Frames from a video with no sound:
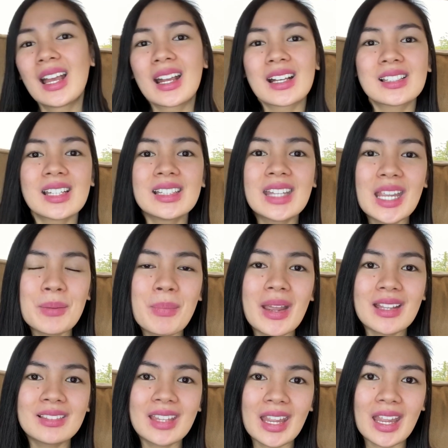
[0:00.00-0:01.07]
Kasi day
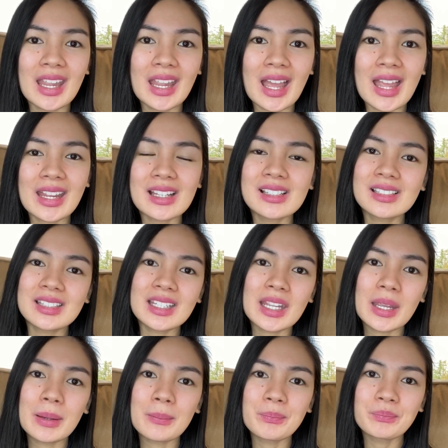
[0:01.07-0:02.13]
by day, I can see
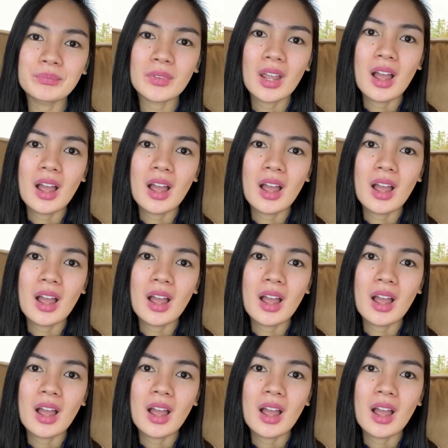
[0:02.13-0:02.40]
him